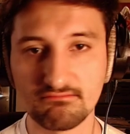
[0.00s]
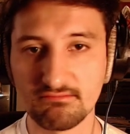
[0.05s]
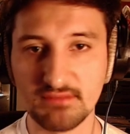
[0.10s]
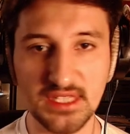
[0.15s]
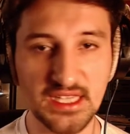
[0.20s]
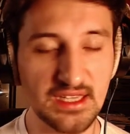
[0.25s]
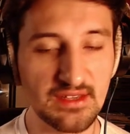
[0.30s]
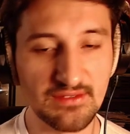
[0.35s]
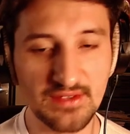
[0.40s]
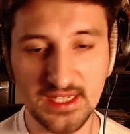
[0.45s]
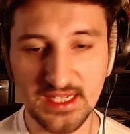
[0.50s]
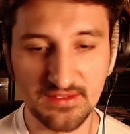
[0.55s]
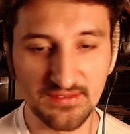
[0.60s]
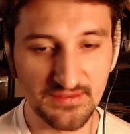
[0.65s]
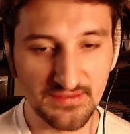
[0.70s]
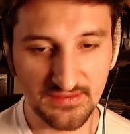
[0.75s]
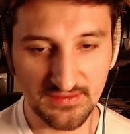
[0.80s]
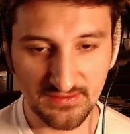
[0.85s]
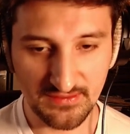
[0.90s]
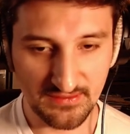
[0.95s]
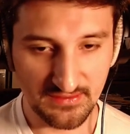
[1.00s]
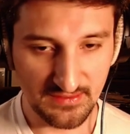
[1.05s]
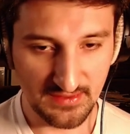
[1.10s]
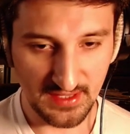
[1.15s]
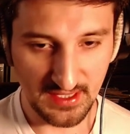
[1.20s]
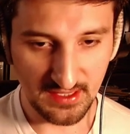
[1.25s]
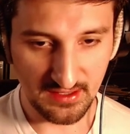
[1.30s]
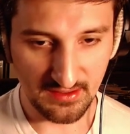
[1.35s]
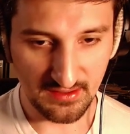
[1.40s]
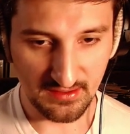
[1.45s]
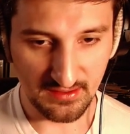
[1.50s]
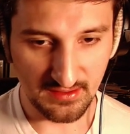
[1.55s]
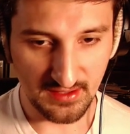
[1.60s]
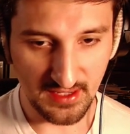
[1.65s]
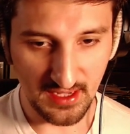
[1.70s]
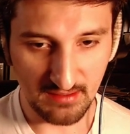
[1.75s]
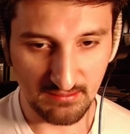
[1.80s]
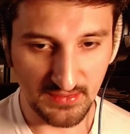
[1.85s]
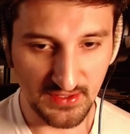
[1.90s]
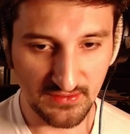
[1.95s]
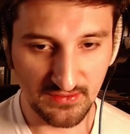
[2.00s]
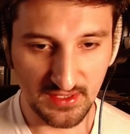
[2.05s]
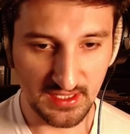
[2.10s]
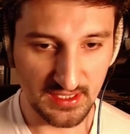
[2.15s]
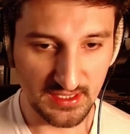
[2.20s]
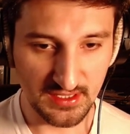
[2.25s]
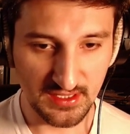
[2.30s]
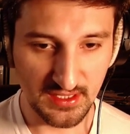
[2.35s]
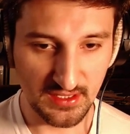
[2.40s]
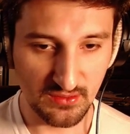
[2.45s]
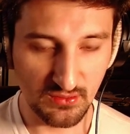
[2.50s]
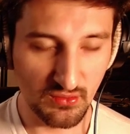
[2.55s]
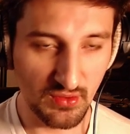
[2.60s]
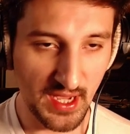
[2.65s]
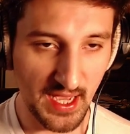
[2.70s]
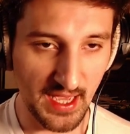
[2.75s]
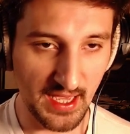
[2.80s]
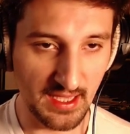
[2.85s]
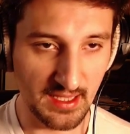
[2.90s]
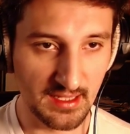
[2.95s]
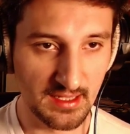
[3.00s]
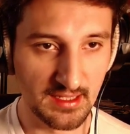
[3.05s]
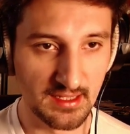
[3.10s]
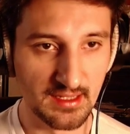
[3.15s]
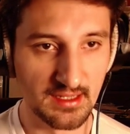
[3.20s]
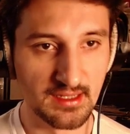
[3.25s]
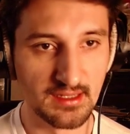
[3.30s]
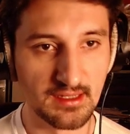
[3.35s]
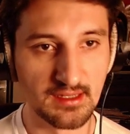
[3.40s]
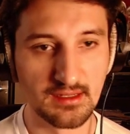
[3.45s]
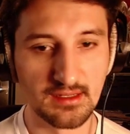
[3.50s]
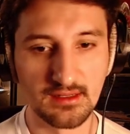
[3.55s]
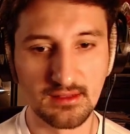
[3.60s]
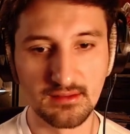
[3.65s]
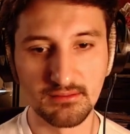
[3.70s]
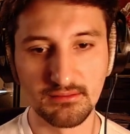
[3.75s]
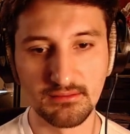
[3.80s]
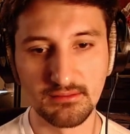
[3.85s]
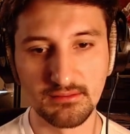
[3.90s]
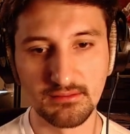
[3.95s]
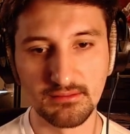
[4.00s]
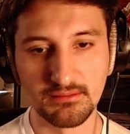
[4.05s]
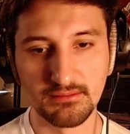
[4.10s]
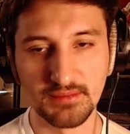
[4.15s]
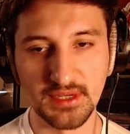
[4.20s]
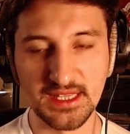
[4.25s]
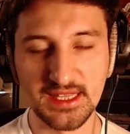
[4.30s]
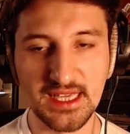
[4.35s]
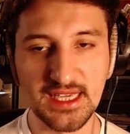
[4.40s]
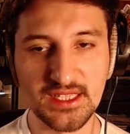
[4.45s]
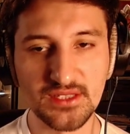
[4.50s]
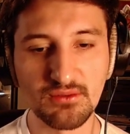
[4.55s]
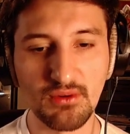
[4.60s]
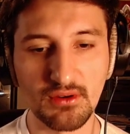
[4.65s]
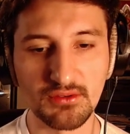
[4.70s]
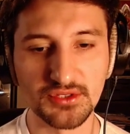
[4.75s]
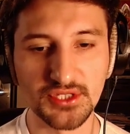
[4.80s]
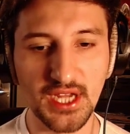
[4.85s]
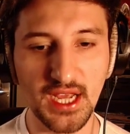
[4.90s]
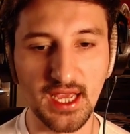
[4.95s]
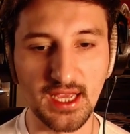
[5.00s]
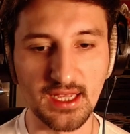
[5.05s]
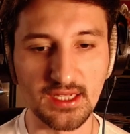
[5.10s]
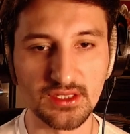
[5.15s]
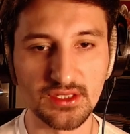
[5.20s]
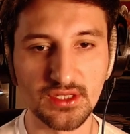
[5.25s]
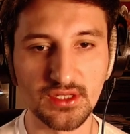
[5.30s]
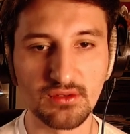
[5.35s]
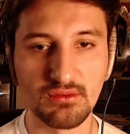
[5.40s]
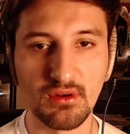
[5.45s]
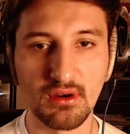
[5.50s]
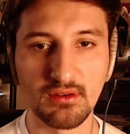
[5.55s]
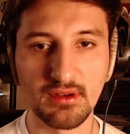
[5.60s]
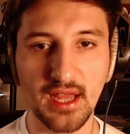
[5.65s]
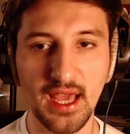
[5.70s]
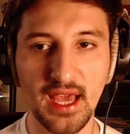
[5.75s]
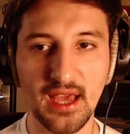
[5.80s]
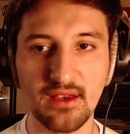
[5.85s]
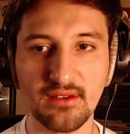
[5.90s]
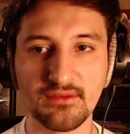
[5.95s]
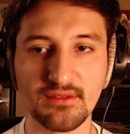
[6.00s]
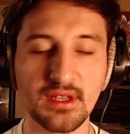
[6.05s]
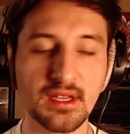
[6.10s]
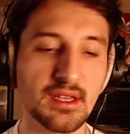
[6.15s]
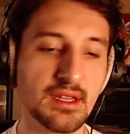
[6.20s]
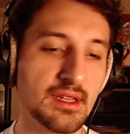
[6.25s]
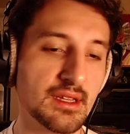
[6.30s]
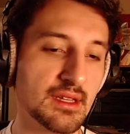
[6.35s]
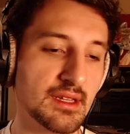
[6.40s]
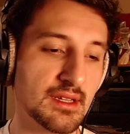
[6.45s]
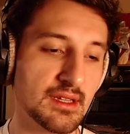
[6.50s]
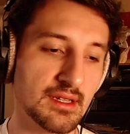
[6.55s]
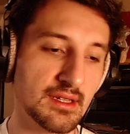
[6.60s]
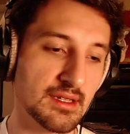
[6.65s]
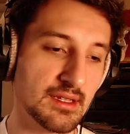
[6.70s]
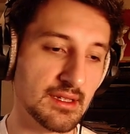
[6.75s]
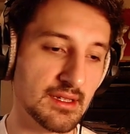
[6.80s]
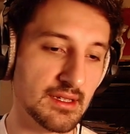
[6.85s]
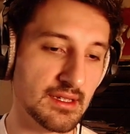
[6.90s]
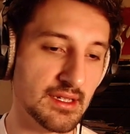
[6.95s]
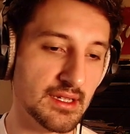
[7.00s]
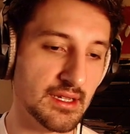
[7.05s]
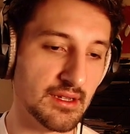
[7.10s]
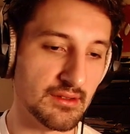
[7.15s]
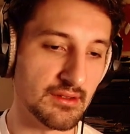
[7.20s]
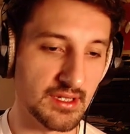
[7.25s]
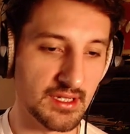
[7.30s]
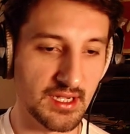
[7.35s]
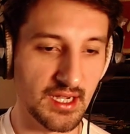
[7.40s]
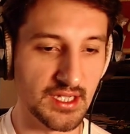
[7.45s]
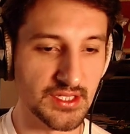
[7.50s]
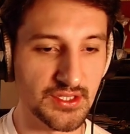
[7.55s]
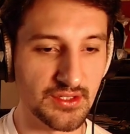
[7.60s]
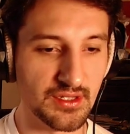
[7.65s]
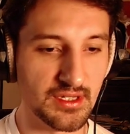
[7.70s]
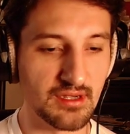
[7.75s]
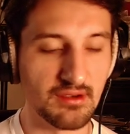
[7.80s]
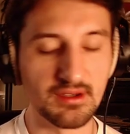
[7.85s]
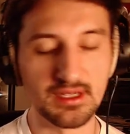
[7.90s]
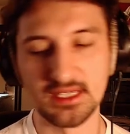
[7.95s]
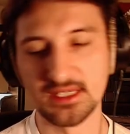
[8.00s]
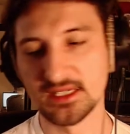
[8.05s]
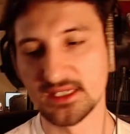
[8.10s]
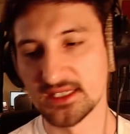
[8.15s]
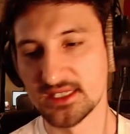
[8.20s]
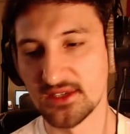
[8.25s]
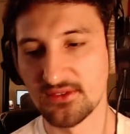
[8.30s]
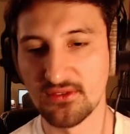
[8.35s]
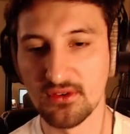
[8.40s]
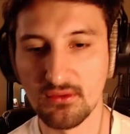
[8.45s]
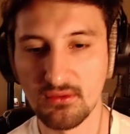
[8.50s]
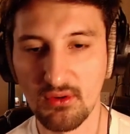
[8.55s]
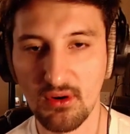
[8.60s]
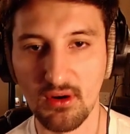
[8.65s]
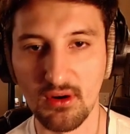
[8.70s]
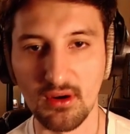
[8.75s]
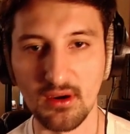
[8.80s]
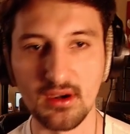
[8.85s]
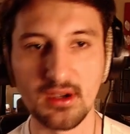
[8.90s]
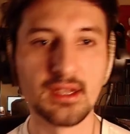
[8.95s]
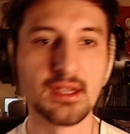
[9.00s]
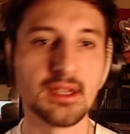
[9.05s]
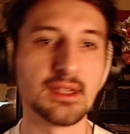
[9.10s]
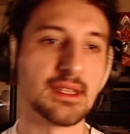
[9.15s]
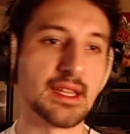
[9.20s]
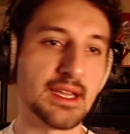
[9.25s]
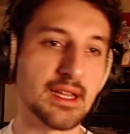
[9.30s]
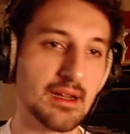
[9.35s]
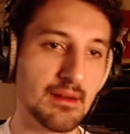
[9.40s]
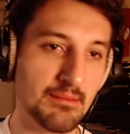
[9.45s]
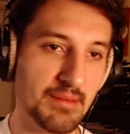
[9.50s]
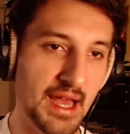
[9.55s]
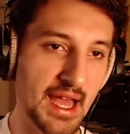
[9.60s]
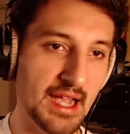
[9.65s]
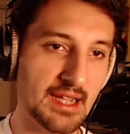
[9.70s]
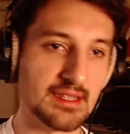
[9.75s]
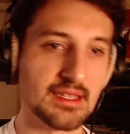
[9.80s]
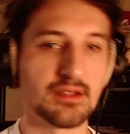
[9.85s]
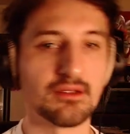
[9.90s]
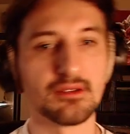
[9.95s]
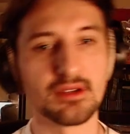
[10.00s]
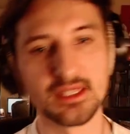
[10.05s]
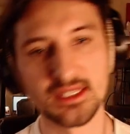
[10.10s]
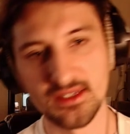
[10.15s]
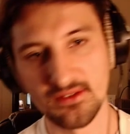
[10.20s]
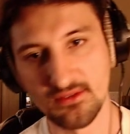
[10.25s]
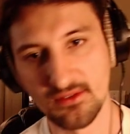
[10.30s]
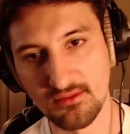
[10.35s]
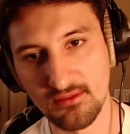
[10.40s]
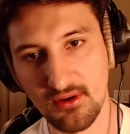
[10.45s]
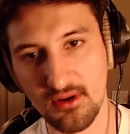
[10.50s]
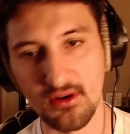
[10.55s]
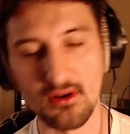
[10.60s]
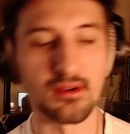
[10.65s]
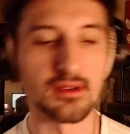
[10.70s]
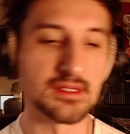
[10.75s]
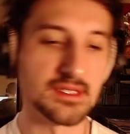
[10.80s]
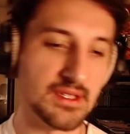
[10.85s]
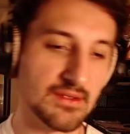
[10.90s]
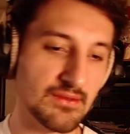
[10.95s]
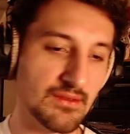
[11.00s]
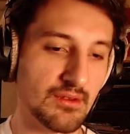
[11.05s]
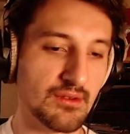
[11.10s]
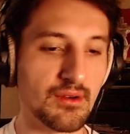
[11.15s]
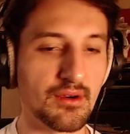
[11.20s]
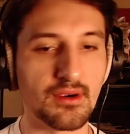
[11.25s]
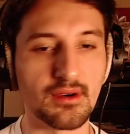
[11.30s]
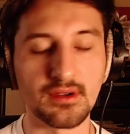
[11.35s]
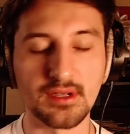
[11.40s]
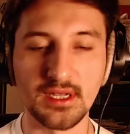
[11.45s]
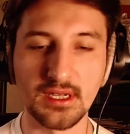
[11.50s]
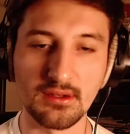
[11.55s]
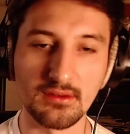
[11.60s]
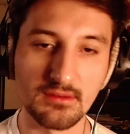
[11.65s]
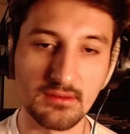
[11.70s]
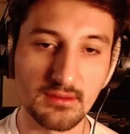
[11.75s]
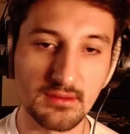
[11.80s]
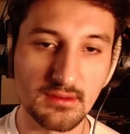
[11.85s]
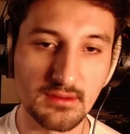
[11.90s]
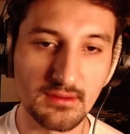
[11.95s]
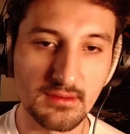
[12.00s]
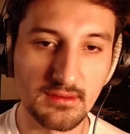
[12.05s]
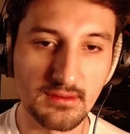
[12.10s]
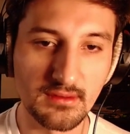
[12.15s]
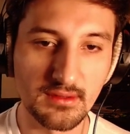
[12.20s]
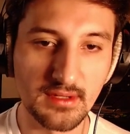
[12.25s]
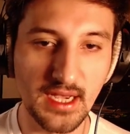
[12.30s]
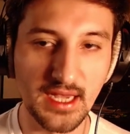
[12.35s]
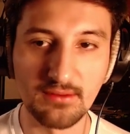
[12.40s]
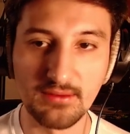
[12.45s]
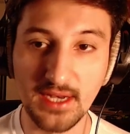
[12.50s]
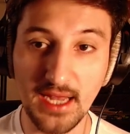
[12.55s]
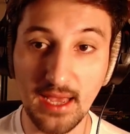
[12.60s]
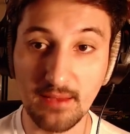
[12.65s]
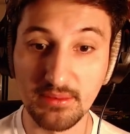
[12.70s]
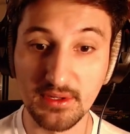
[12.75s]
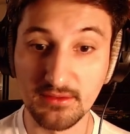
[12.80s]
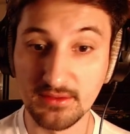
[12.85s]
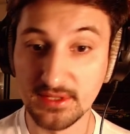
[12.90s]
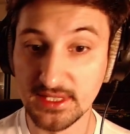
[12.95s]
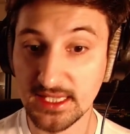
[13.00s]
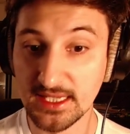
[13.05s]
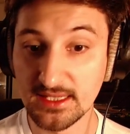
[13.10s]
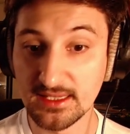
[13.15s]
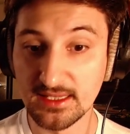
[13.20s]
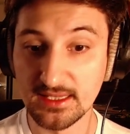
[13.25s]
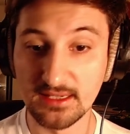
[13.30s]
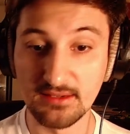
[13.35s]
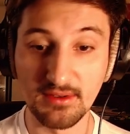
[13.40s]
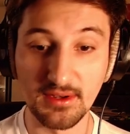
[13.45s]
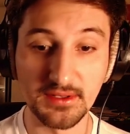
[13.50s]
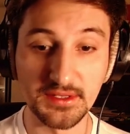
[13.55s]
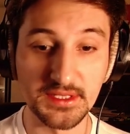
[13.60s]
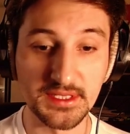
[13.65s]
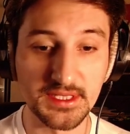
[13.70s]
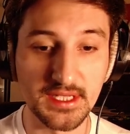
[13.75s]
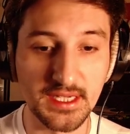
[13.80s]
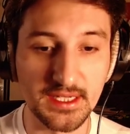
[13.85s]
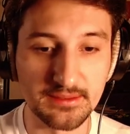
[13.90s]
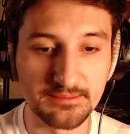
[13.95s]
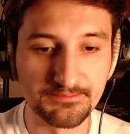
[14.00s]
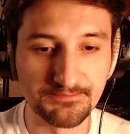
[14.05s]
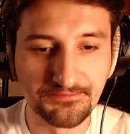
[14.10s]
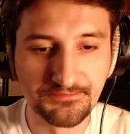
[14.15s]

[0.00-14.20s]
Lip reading: even if they're not moving in a good way. But things won't change. You won't have, the country going into civil war. They come back, they go into civil war, and civil war, kind of what happened with England around this time.